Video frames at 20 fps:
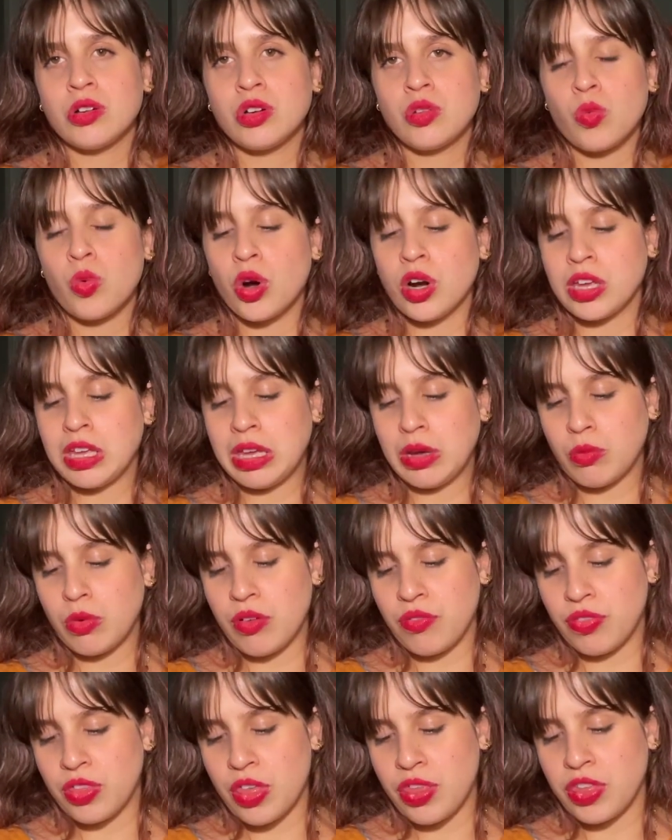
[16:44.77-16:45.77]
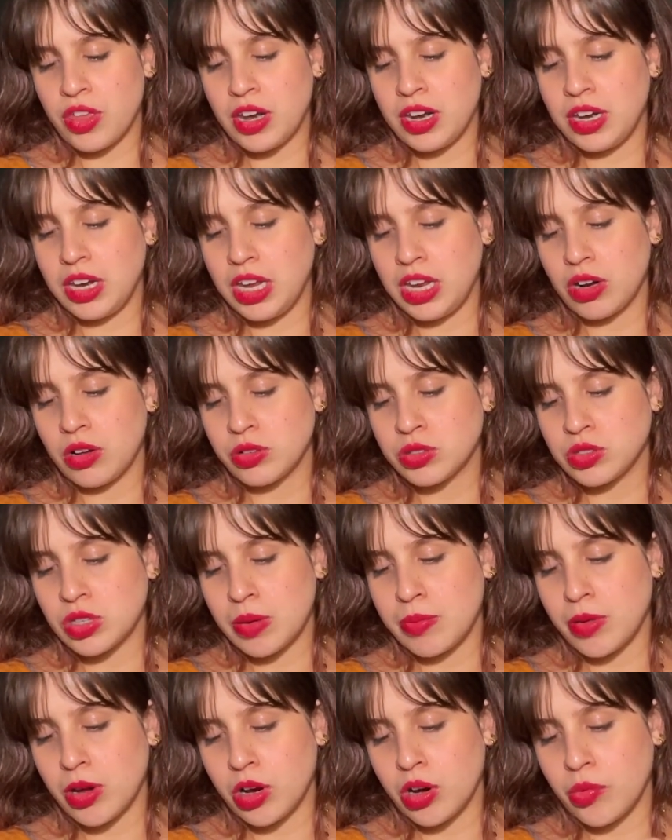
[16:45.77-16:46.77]
working with the thin needle, so
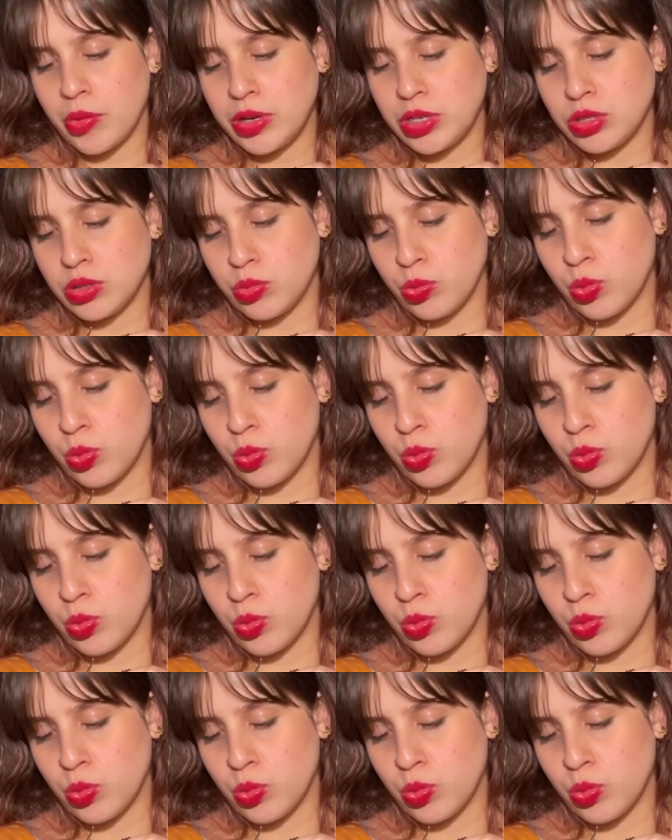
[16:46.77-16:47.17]
I'm not going to